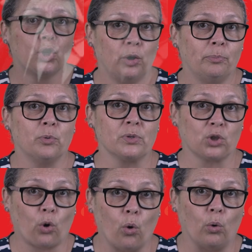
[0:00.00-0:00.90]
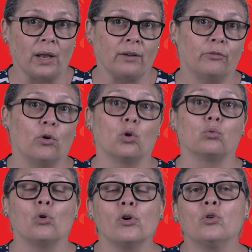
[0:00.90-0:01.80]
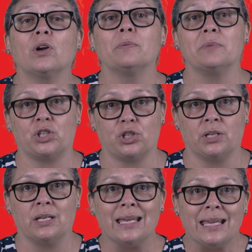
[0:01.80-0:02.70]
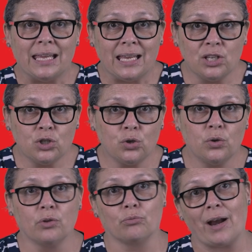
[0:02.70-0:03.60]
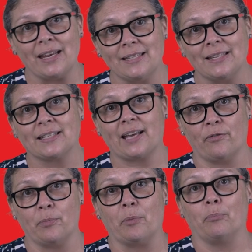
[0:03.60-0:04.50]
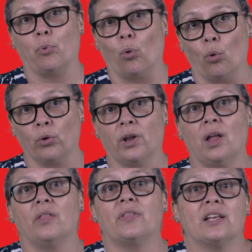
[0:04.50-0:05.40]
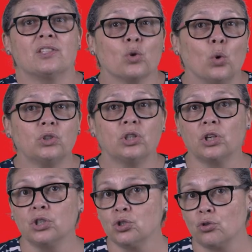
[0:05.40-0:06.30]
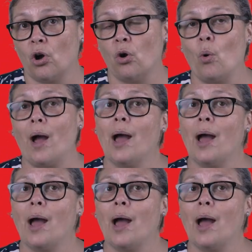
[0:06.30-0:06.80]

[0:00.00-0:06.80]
Cooper was calling for a royal commission into the racist government board that sought to control